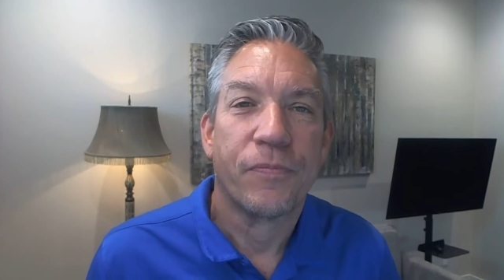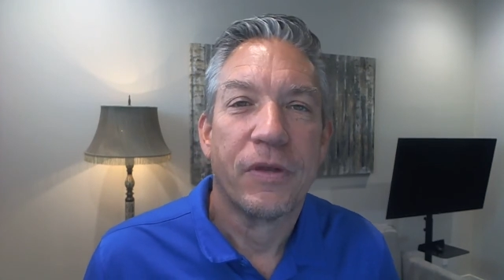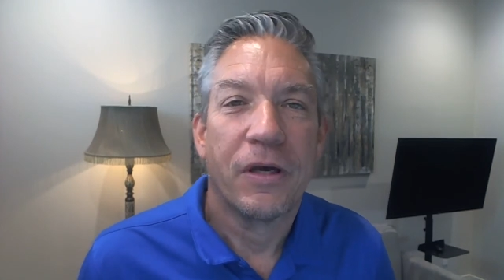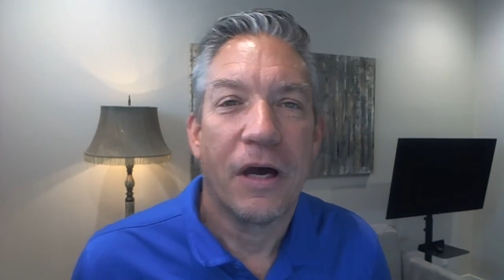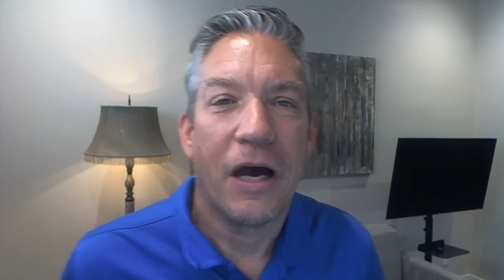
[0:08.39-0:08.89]

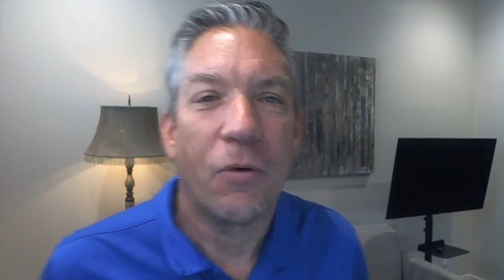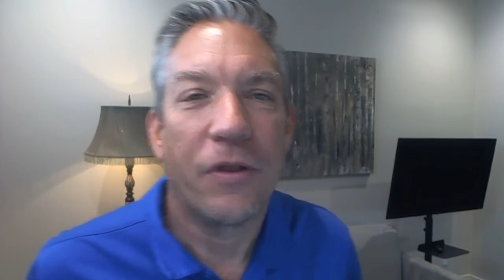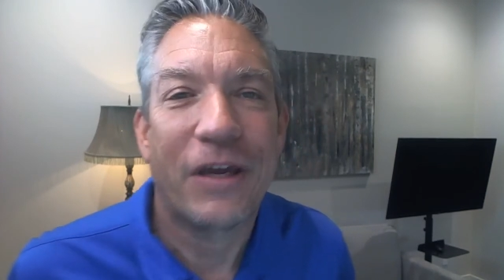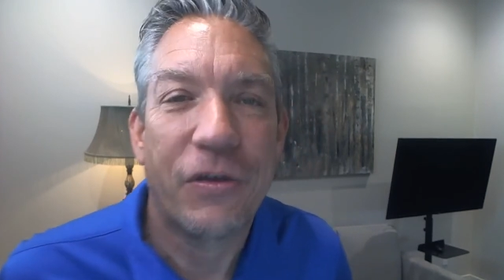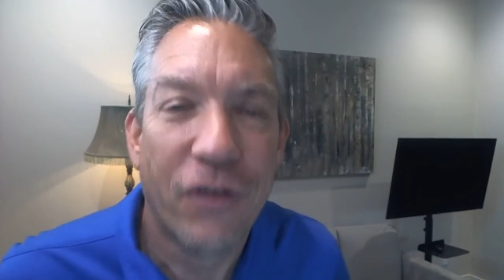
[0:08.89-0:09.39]
Uh, I
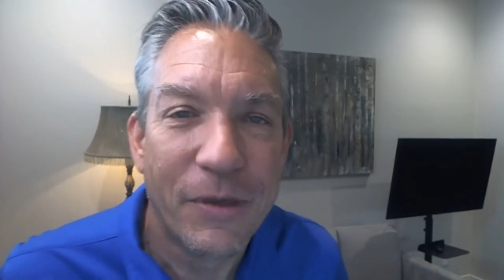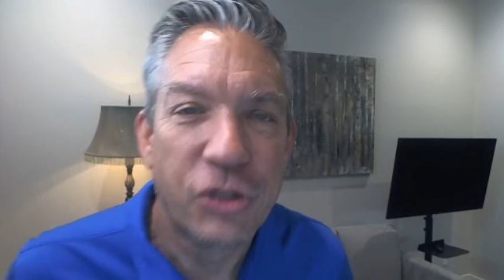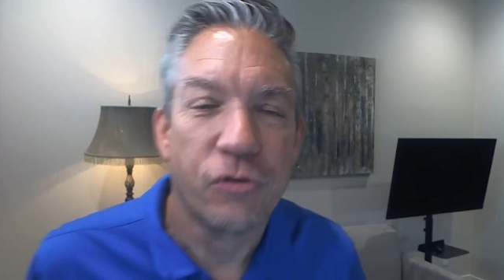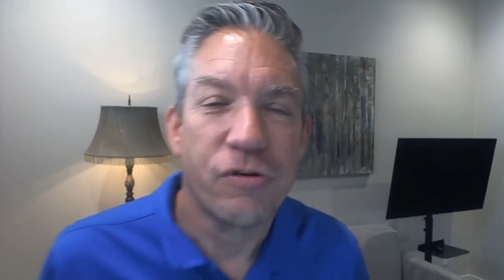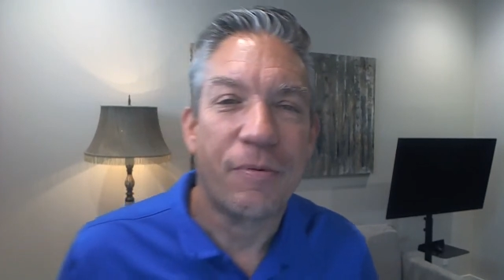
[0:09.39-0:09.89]
want to thank you very
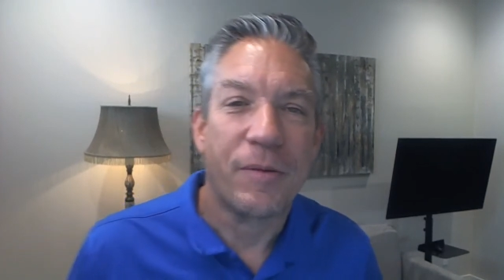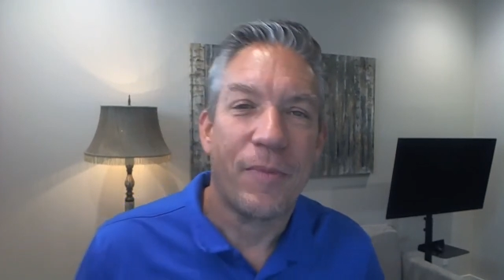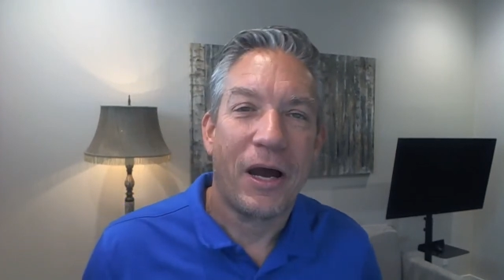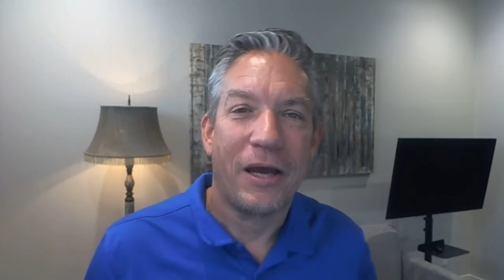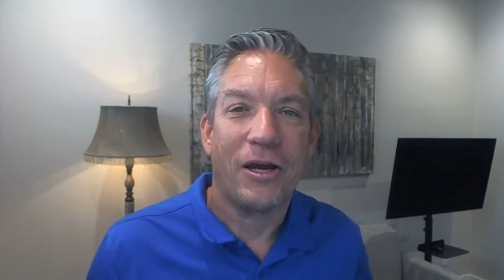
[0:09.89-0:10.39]
much for dropping
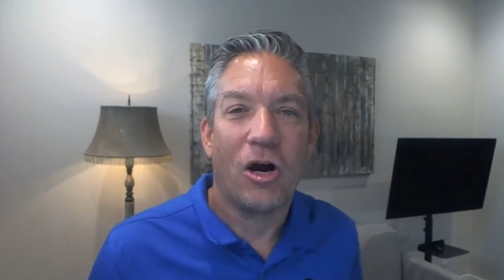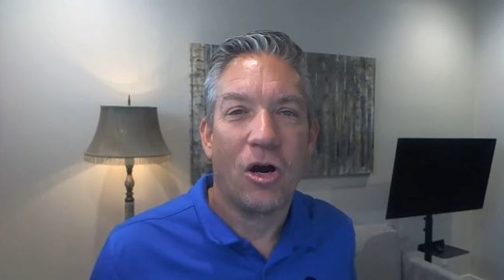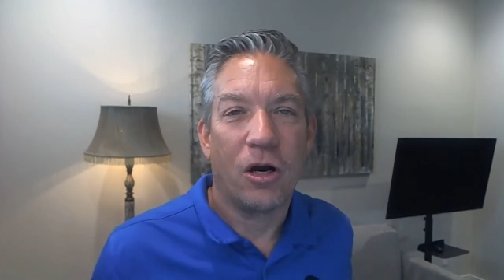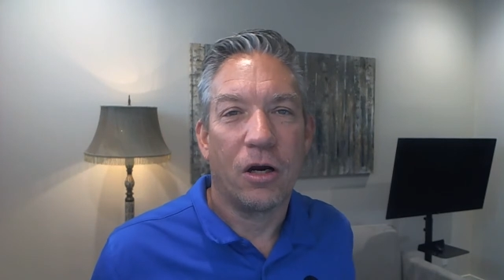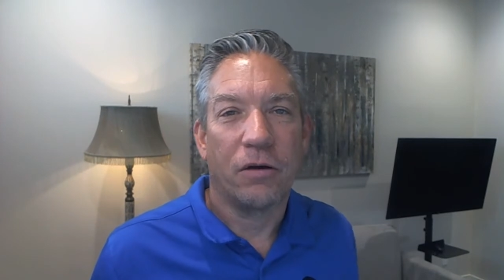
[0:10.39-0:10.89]
by
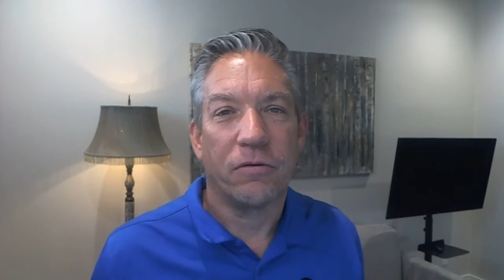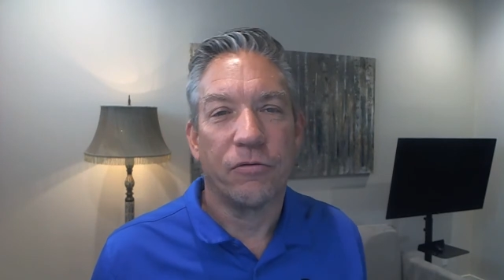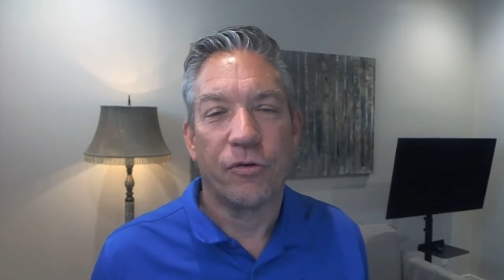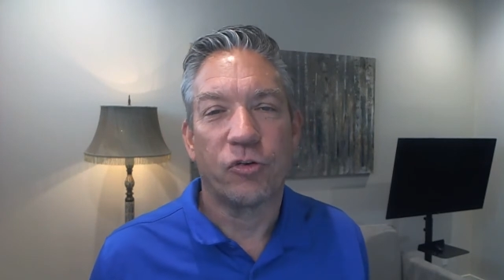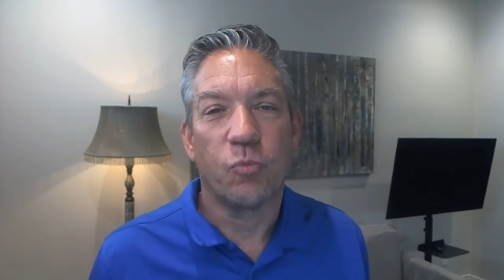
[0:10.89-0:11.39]
our
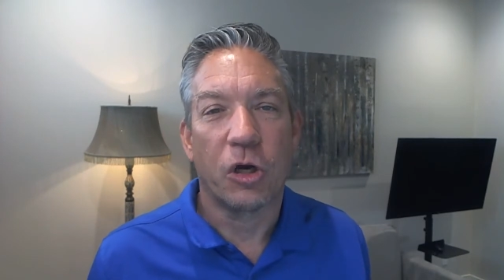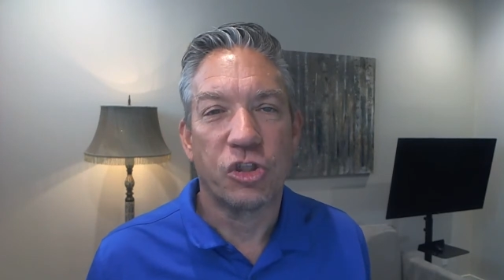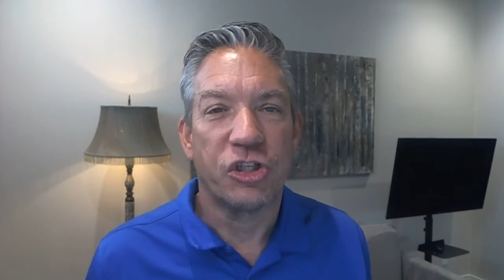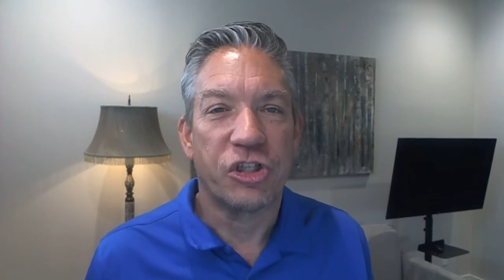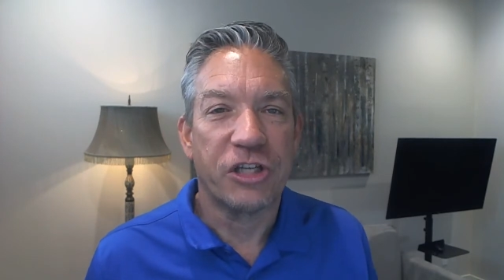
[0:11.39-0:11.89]
reverse
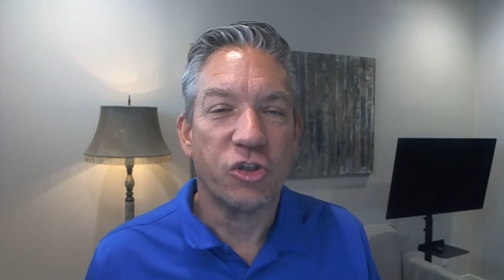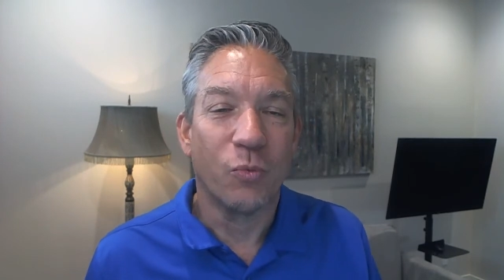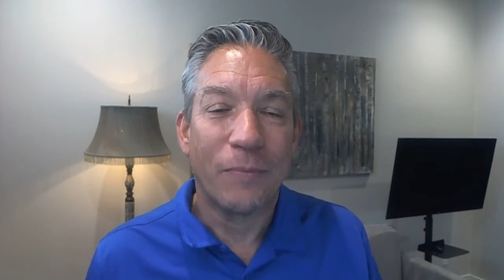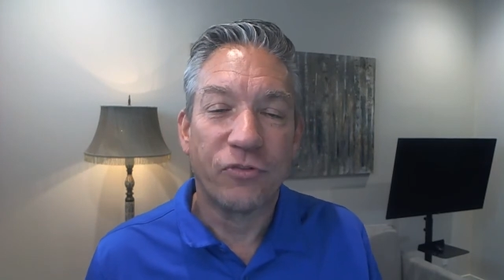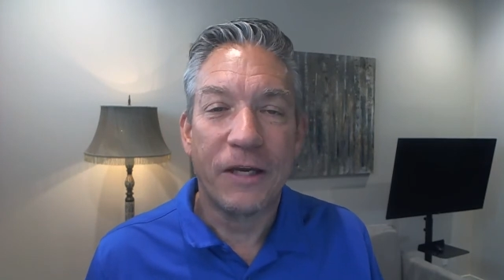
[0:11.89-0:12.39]
mortgage
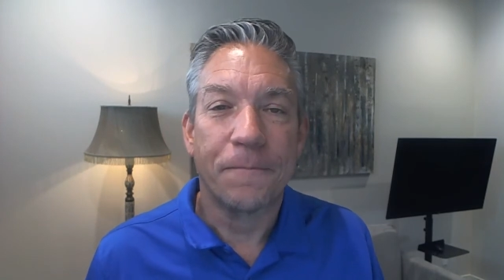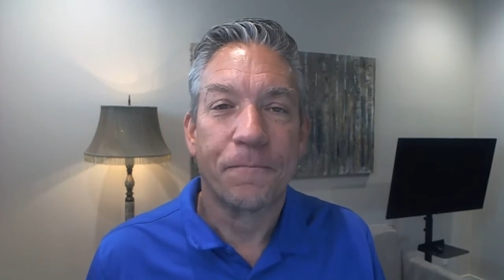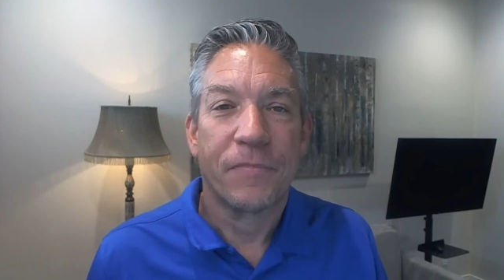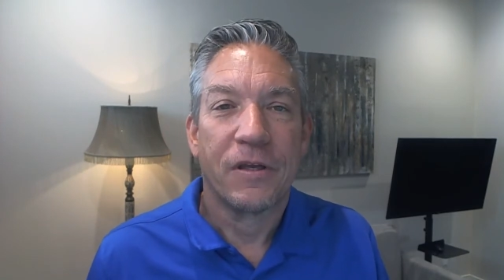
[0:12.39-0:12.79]
education website.